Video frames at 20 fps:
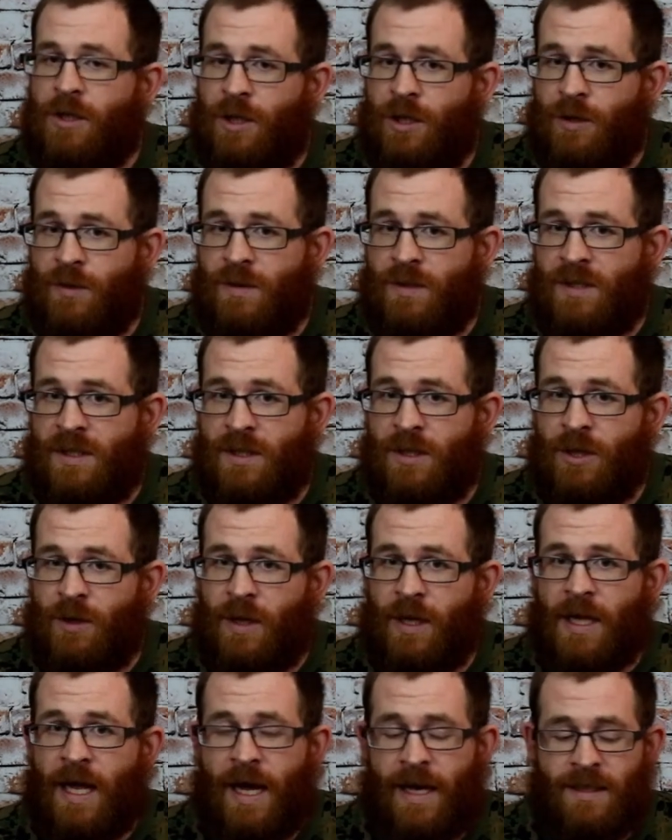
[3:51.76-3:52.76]

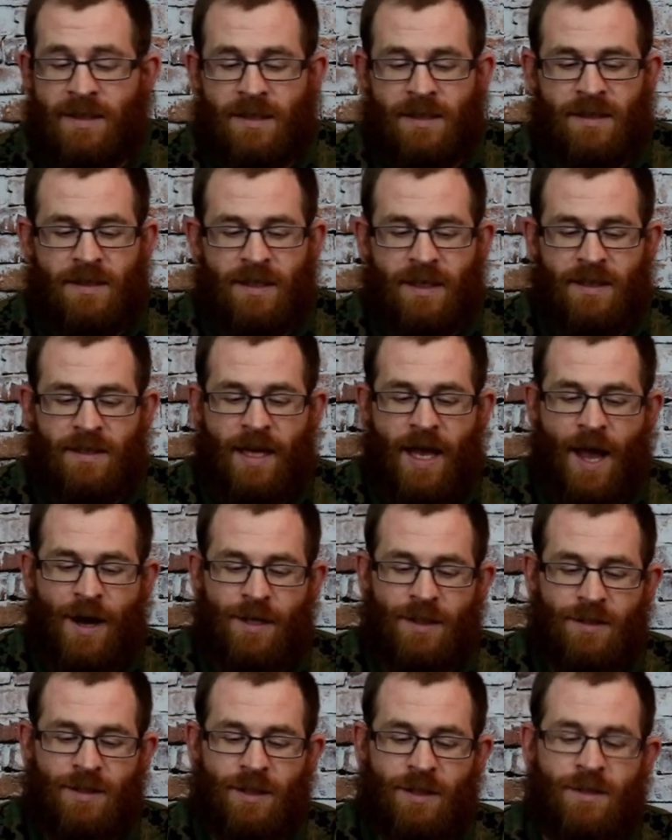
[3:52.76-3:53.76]
utilizes these
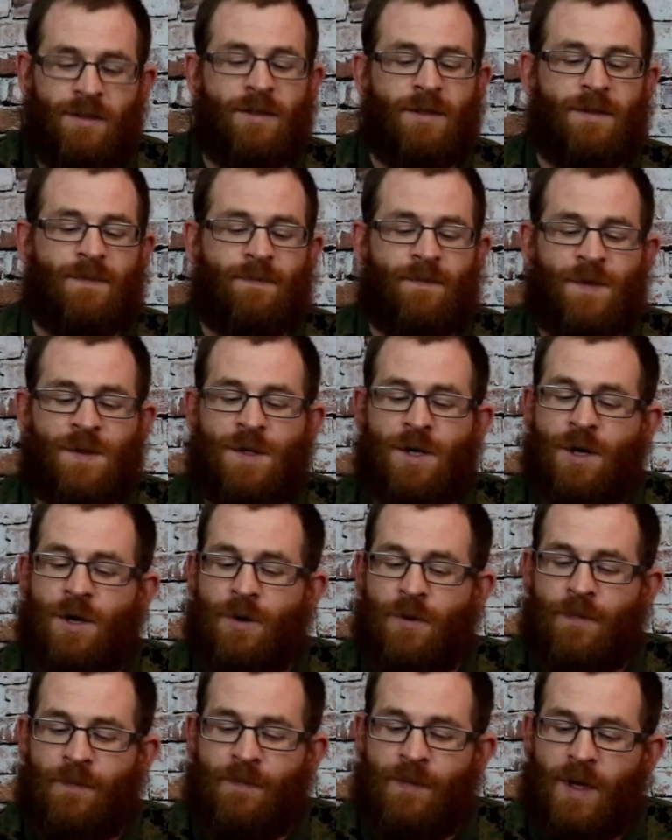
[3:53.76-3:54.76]
canisters.
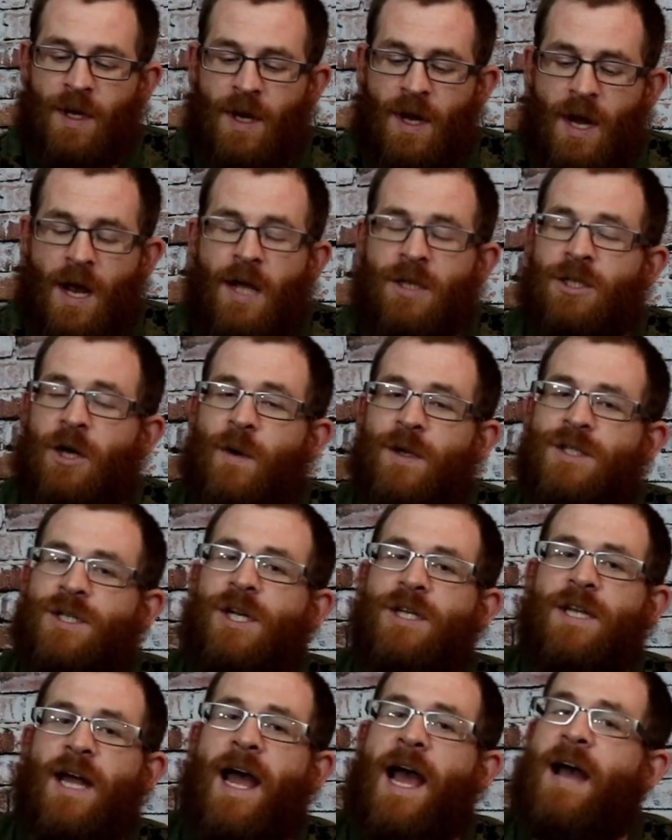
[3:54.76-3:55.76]
So it's always
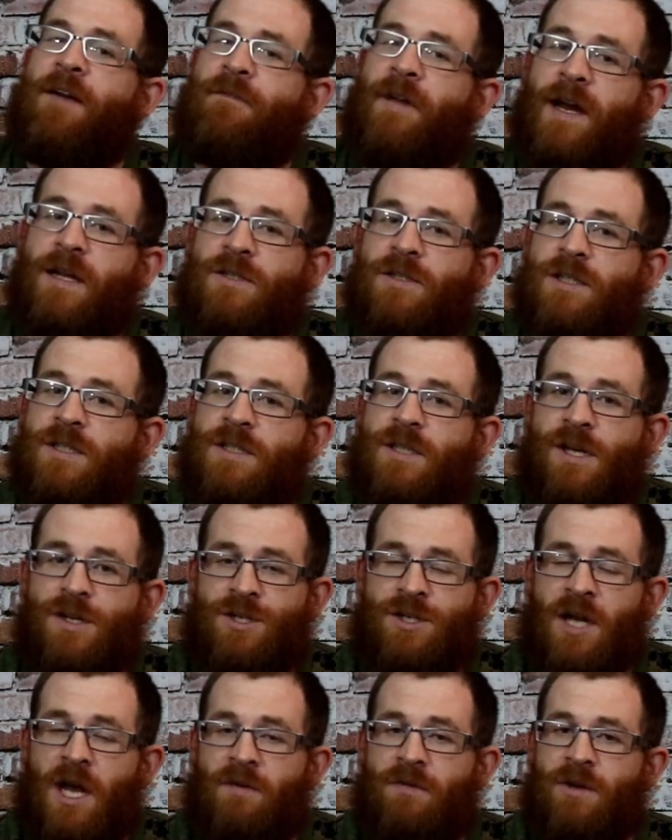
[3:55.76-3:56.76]
good to have extras
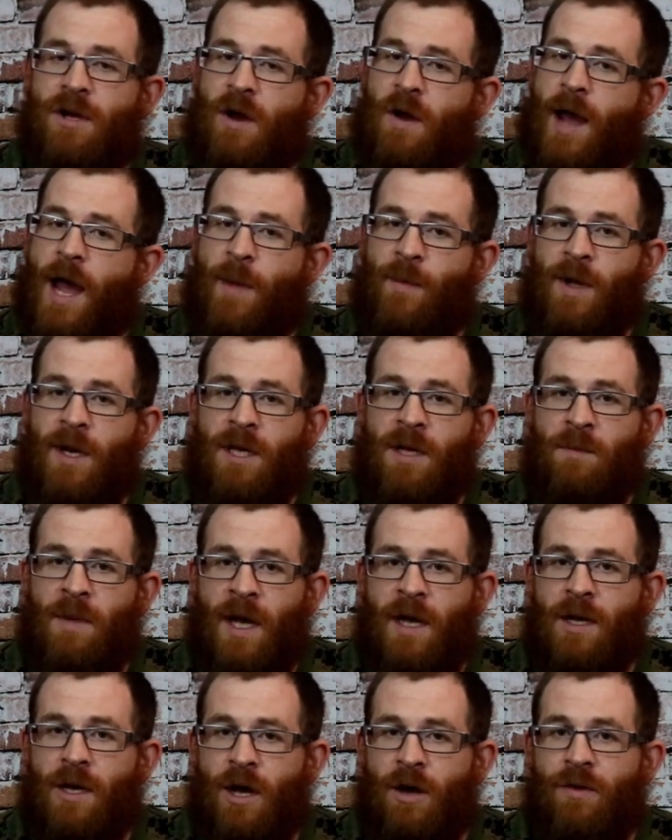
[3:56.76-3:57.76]
because you never know how many you
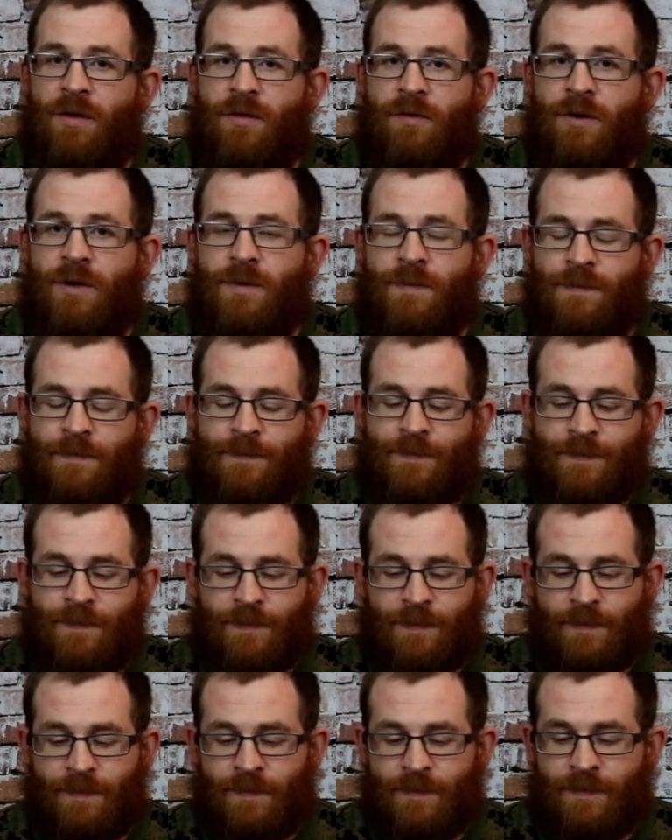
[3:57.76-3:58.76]
might go through.
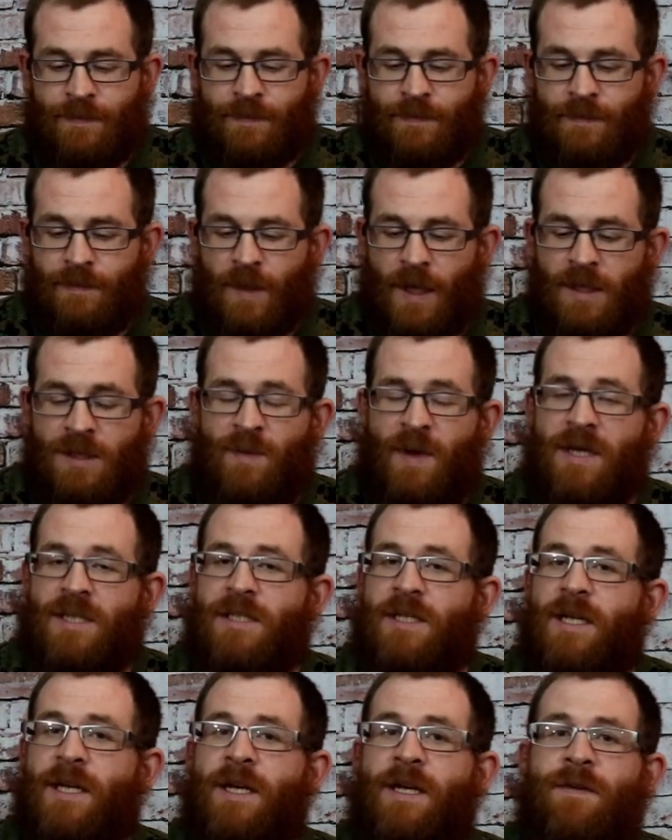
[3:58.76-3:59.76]

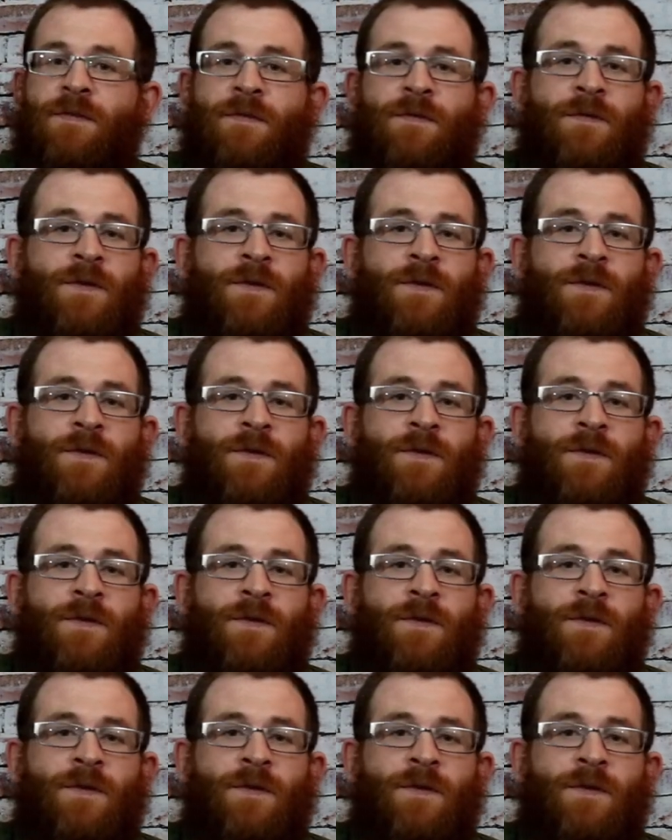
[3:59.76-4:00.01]
Especially if